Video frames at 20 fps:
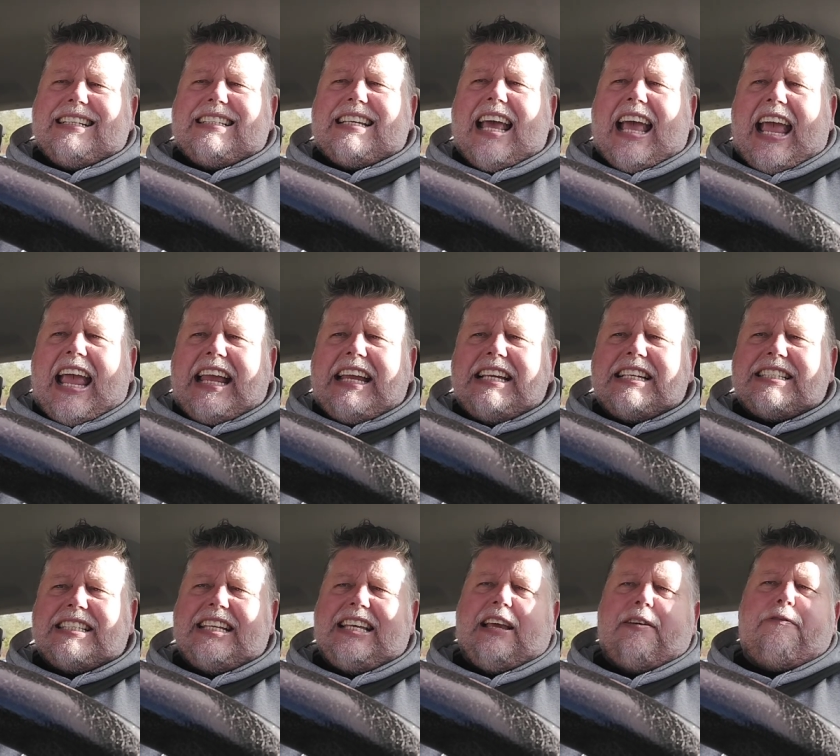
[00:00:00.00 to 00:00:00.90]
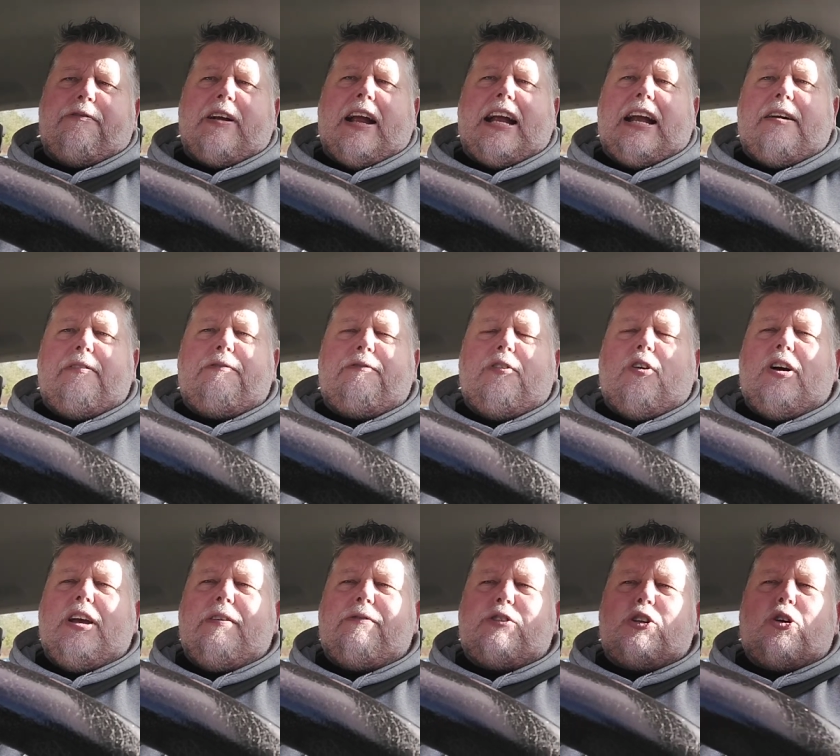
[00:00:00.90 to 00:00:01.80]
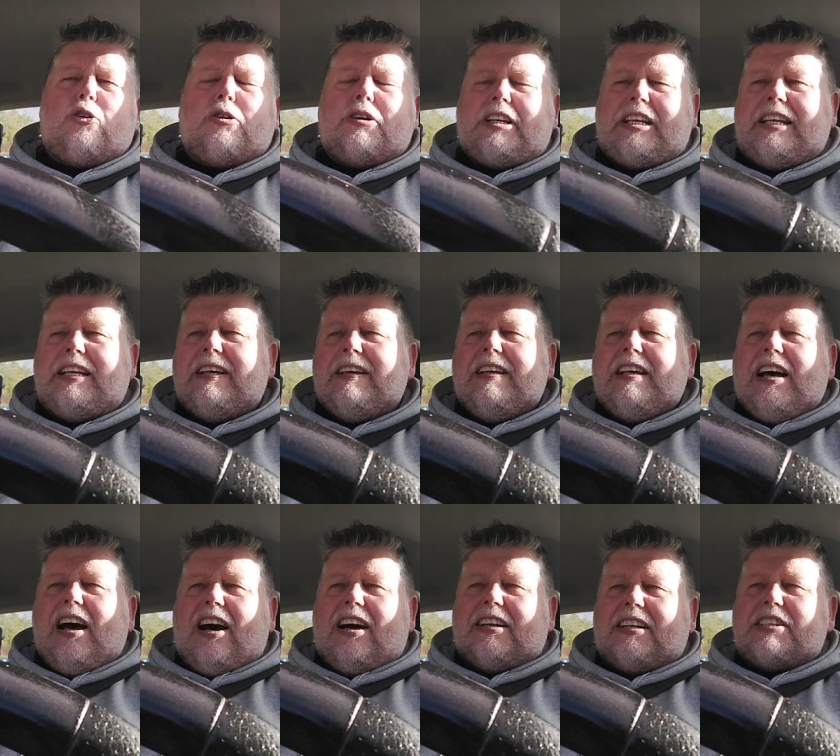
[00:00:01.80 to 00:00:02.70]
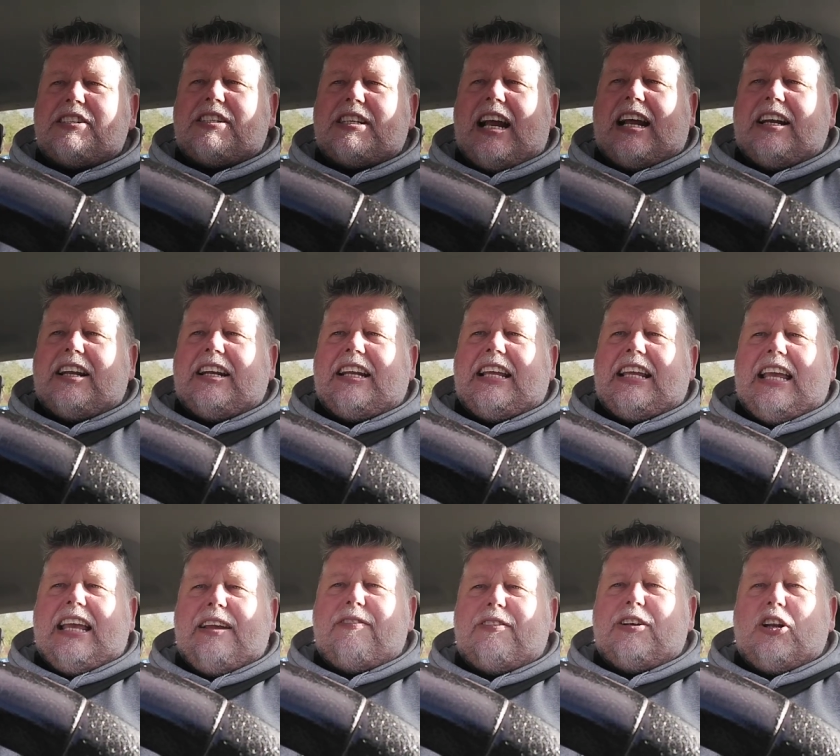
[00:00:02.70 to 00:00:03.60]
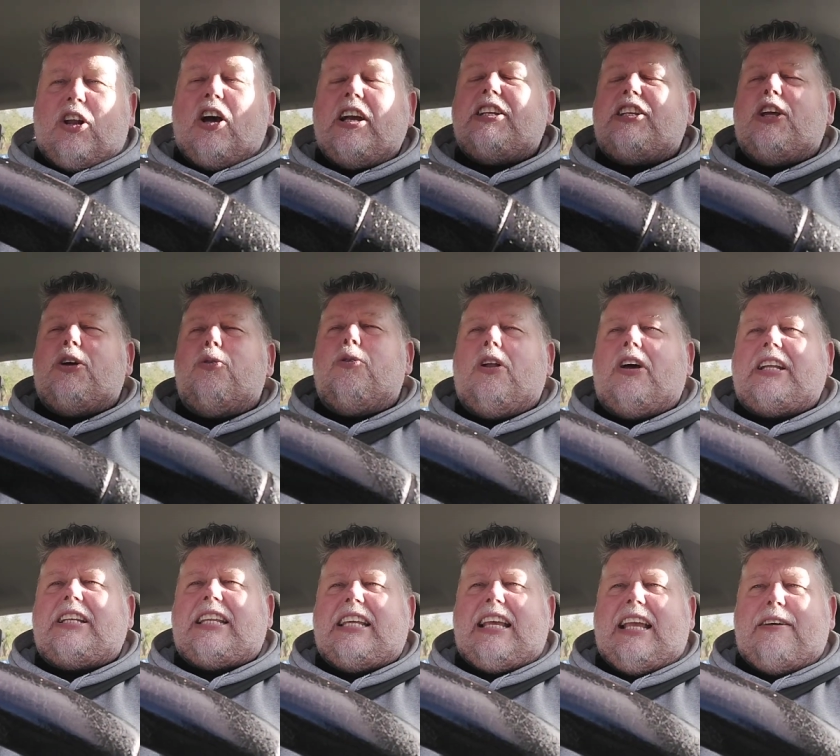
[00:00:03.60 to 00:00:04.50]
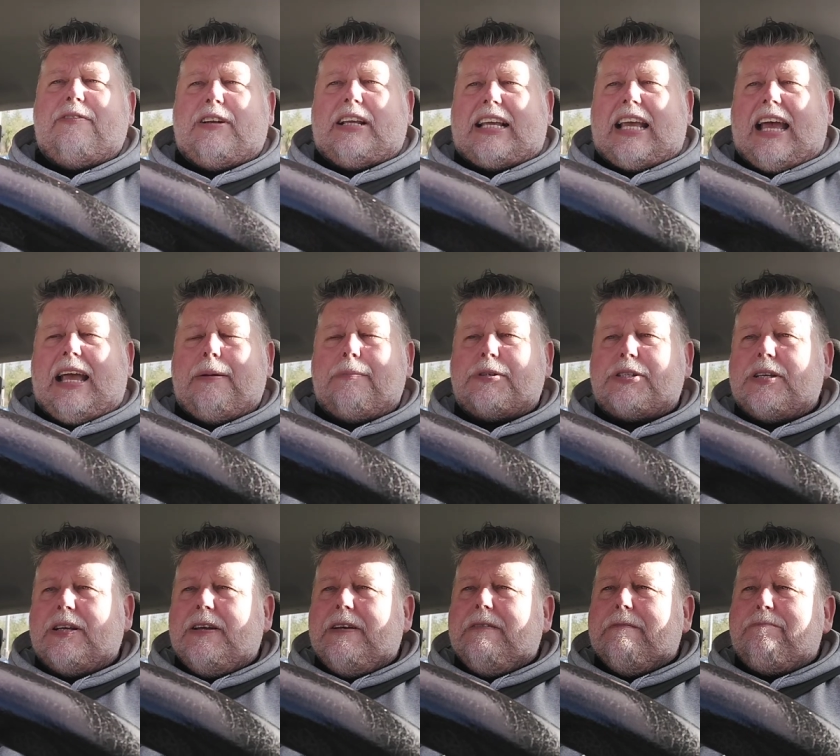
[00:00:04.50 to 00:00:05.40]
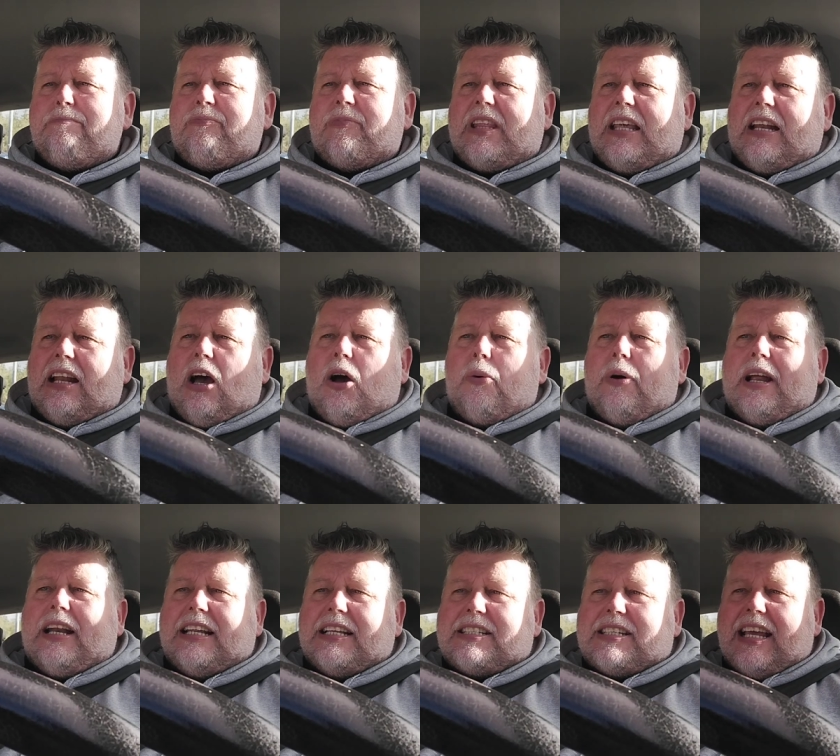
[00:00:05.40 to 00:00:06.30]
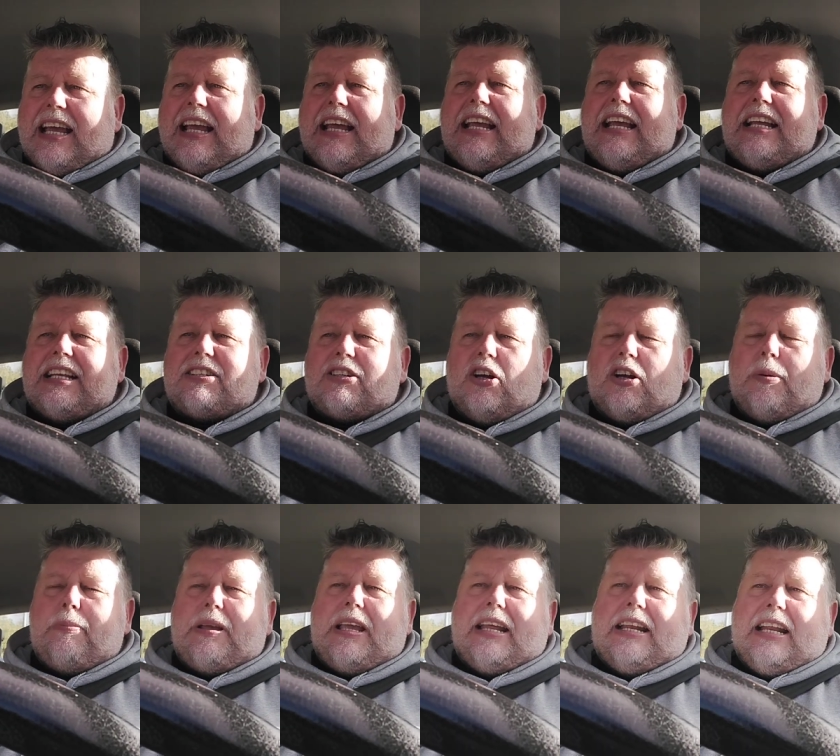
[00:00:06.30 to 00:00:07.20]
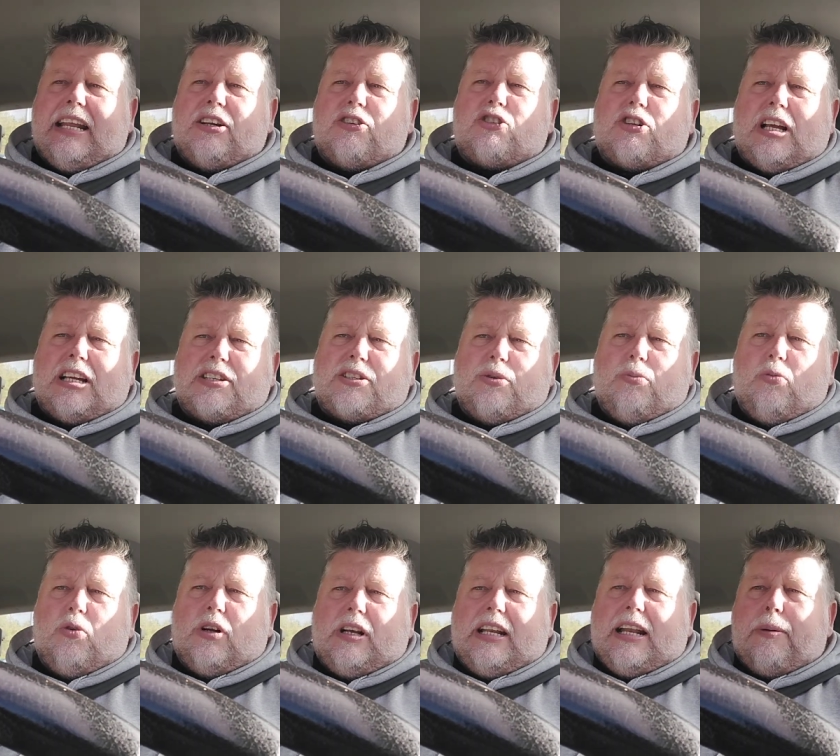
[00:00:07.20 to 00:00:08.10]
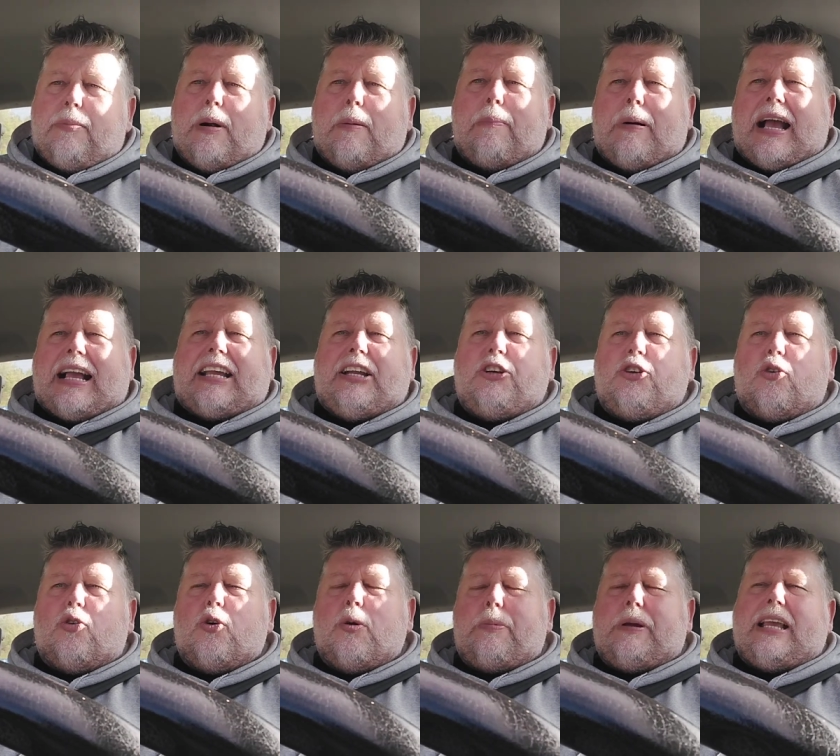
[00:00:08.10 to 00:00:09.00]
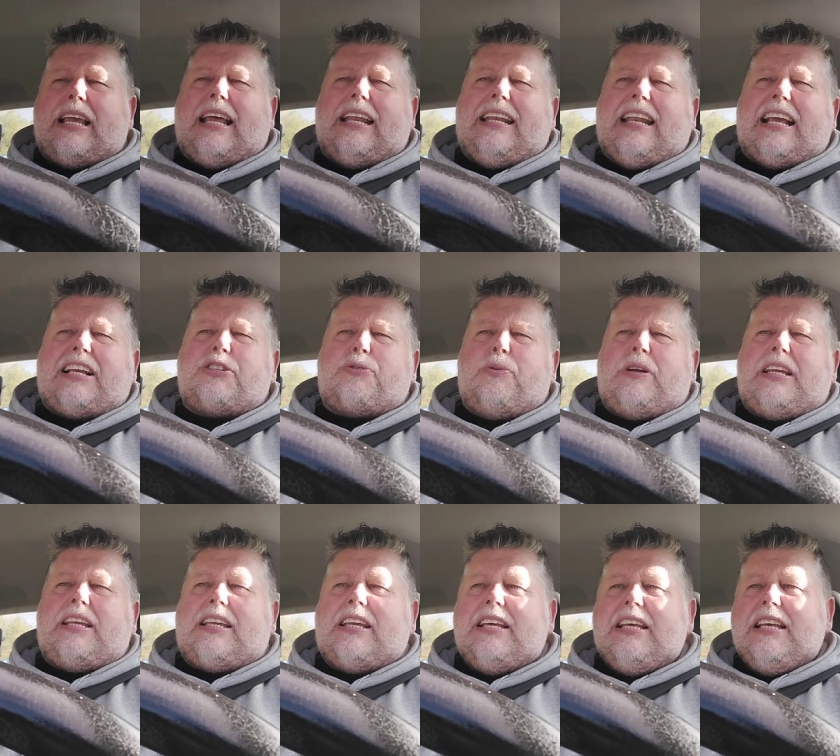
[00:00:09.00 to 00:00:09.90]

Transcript: tasty affair, 5:30 on a Saturday evening. I do like the evening games, you know, and it's going to be an interesting one. And then we're back in Europe again next week,